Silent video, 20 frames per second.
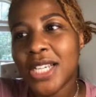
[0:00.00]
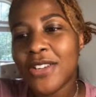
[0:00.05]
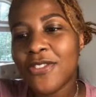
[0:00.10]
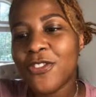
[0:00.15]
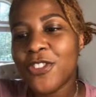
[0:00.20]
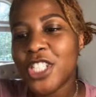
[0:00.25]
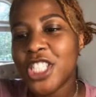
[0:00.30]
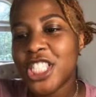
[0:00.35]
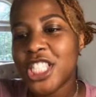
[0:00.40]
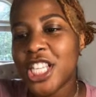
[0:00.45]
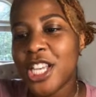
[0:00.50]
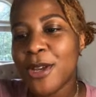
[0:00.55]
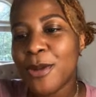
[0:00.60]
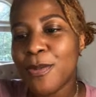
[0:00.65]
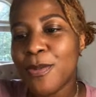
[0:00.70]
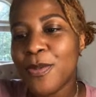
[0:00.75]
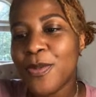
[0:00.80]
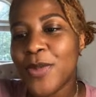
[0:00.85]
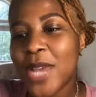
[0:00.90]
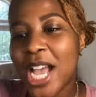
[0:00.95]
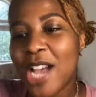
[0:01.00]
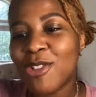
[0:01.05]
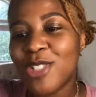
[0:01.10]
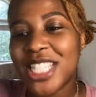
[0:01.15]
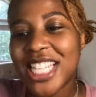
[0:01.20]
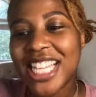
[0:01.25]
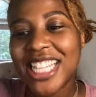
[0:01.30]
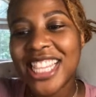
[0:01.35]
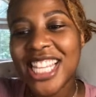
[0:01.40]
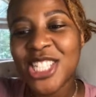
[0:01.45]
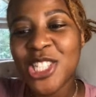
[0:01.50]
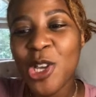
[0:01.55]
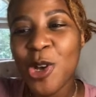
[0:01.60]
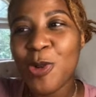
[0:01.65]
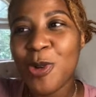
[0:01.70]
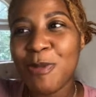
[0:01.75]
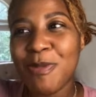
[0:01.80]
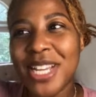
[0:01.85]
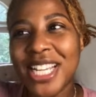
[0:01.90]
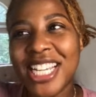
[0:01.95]
For some, I would say, let's go
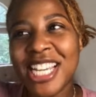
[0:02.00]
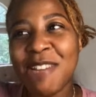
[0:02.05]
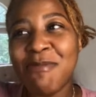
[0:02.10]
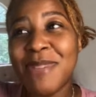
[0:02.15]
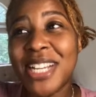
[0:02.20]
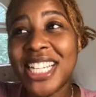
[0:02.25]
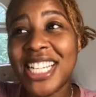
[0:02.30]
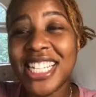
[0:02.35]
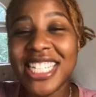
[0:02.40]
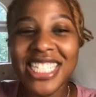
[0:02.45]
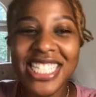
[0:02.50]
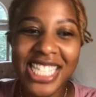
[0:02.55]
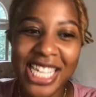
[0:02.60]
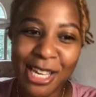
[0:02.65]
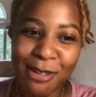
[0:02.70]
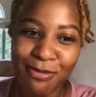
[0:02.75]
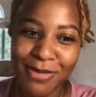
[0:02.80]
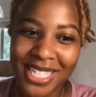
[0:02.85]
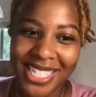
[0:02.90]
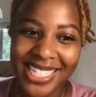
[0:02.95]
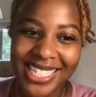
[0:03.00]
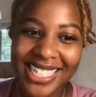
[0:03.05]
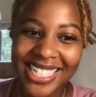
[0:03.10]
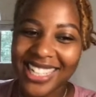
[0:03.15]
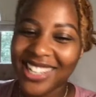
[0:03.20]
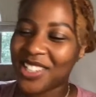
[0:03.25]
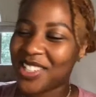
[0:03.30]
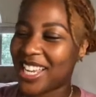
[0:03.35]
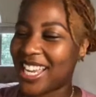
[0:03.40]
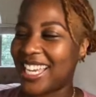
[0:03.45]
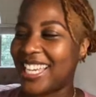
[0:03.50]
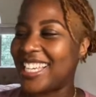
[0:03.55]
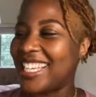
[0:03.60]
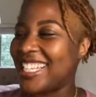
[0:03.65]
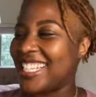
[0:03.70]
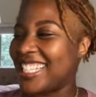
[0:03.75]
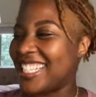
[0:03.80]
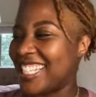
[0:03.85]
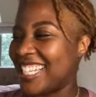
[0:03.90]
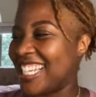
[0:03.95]
with my gut. My gut is saying B. Okay,
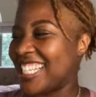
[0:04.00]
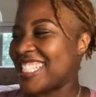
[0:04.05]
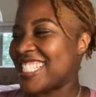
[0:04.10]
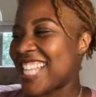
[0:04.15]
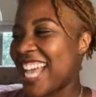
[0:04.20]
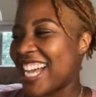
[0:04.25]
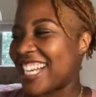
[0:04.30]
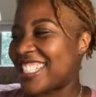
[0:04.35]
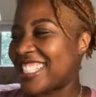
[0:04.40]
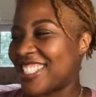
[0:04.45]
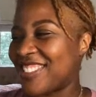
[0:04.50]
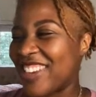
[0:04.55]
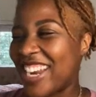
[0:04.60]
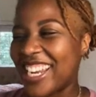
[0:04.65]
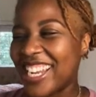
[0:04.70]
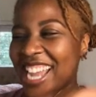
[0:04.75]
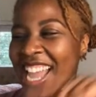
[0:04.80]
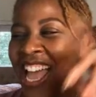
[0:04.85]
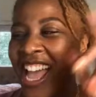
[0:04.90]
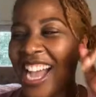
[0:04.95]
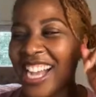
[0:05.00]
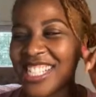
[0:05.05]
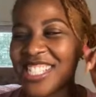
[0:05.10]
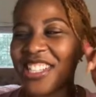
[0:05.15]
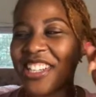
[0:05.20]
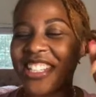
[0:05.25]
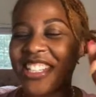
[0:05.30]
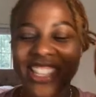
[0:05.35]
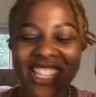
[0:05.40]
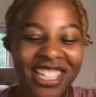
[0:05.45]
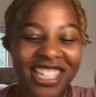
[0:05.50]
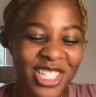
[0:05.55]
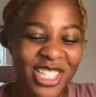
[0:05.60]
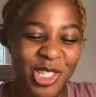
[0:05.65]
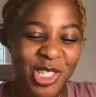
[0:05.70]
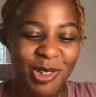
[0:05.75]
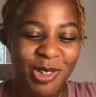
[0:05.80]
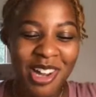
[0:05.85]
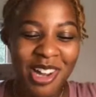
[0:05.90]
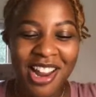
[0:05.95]
exactly, right? I started thinking
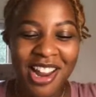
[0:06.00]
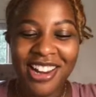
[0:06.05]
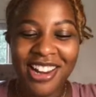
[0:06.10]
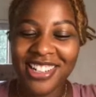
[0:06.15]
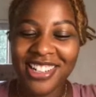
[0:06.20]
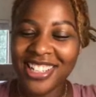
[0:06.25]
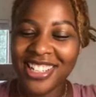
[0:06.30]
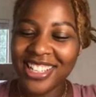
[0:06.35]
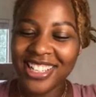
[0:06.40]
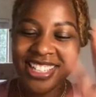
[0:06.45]
too hard.